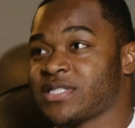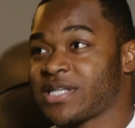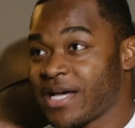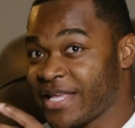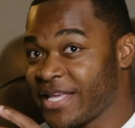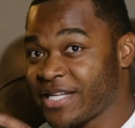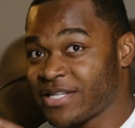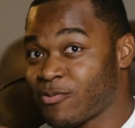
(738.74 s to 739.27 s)
I
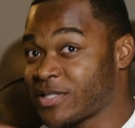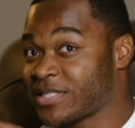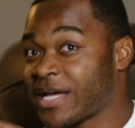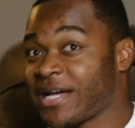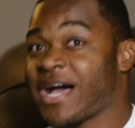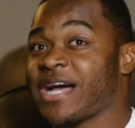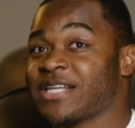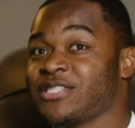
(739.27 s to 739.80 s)

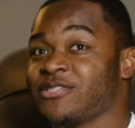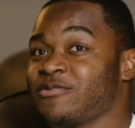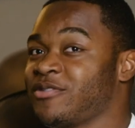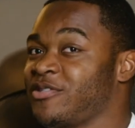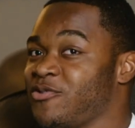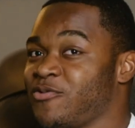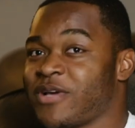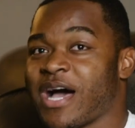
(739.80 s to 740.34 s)
got you,
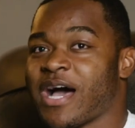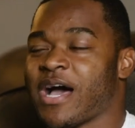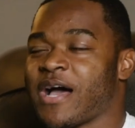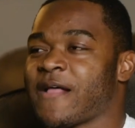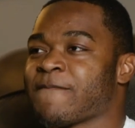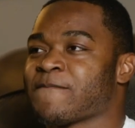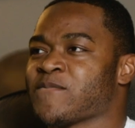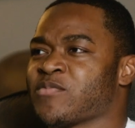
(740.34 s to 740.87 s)
you
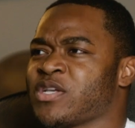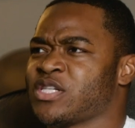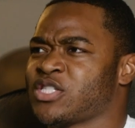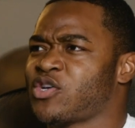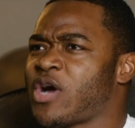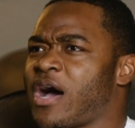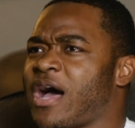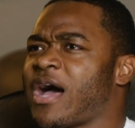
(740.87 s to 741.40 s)
got.
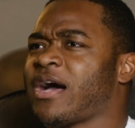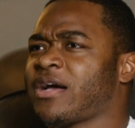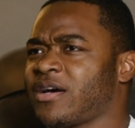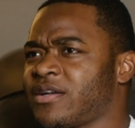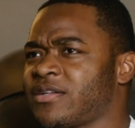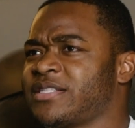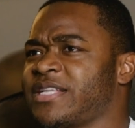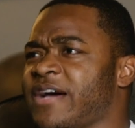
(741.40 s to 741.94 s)
So I
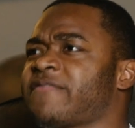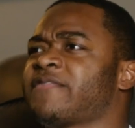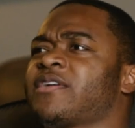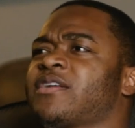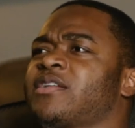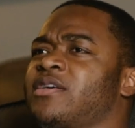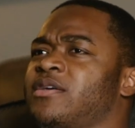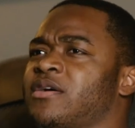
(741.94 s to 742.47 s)
could have
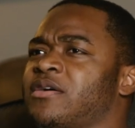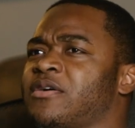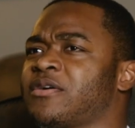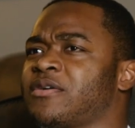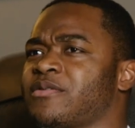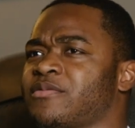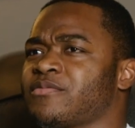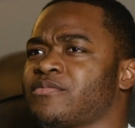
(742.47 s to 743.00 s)
definitely
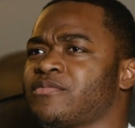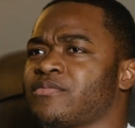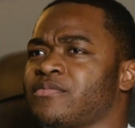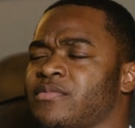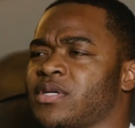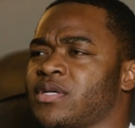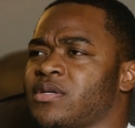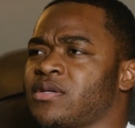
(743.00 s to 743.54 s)

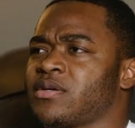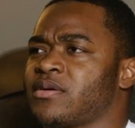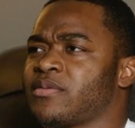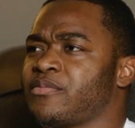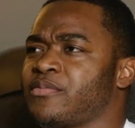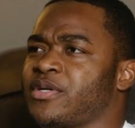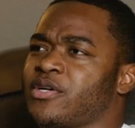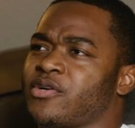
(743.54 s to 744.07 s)

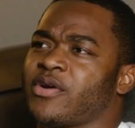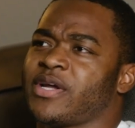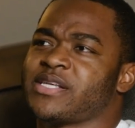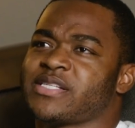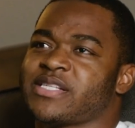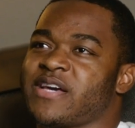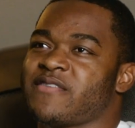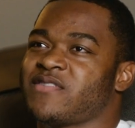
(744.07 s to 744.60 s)
been a
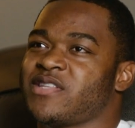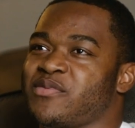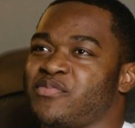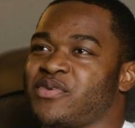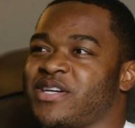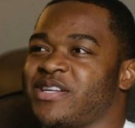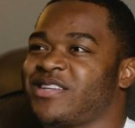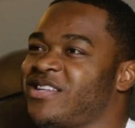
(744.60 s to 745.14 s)
great safety,
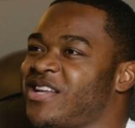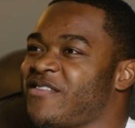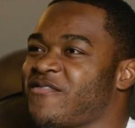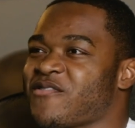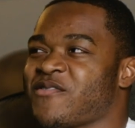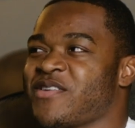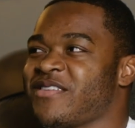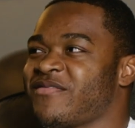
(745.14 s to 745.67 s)
but it
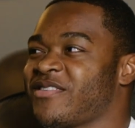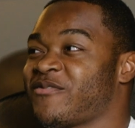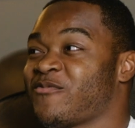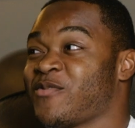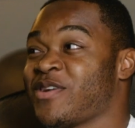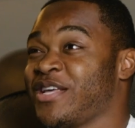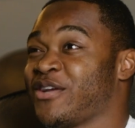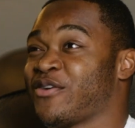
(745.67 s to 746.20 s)
never even
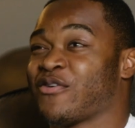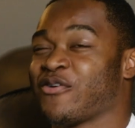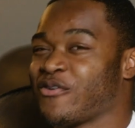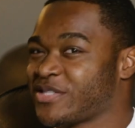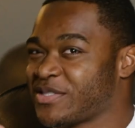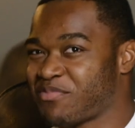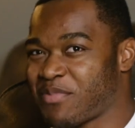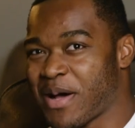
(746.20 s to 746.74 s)
really
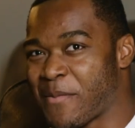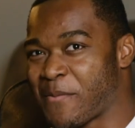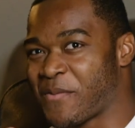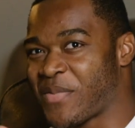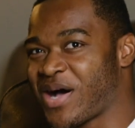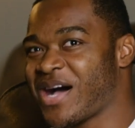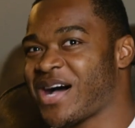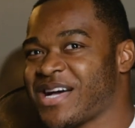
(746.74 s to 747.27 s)
crossed my
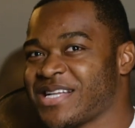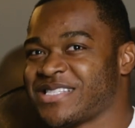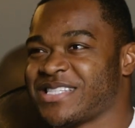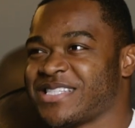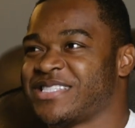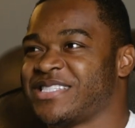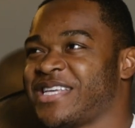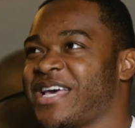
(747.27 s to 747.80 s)
mind
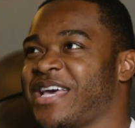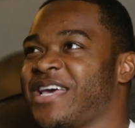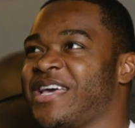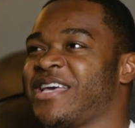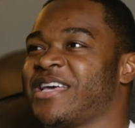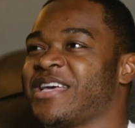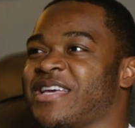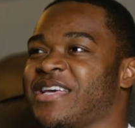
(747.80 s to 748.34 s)
to
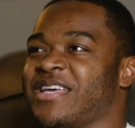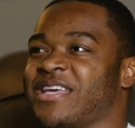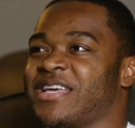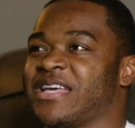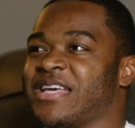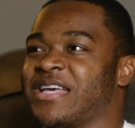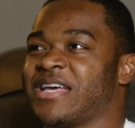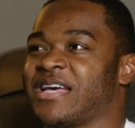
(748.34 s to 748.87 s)
say
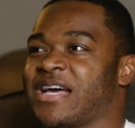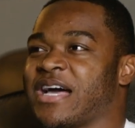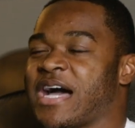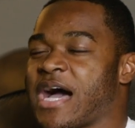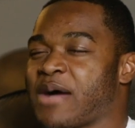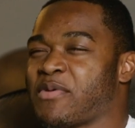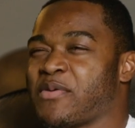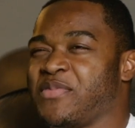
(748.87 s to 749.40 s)

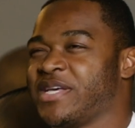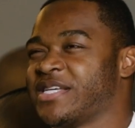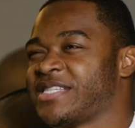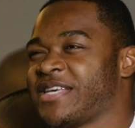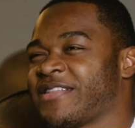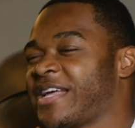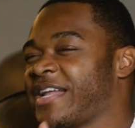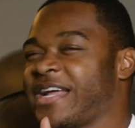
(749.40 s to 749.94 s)
I'm gonna be a
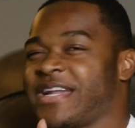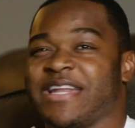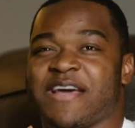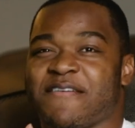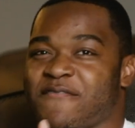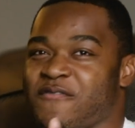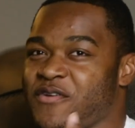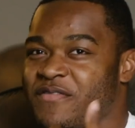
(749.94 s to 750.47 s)
safety. Like, I
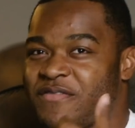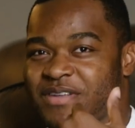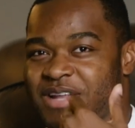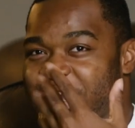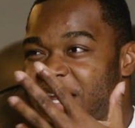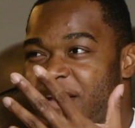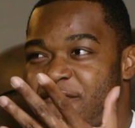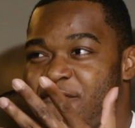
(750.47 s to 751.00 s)
never
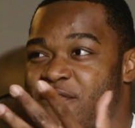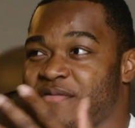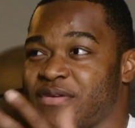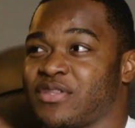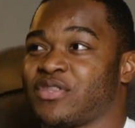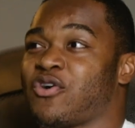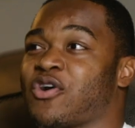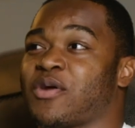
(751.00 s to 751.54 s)

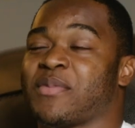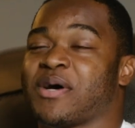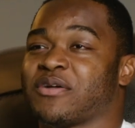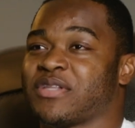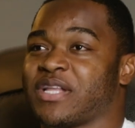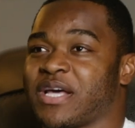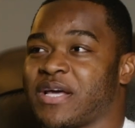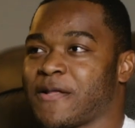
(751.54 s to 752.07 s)
even thought about
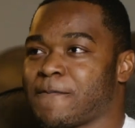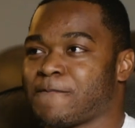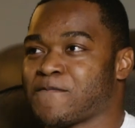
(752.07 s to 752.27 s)
that.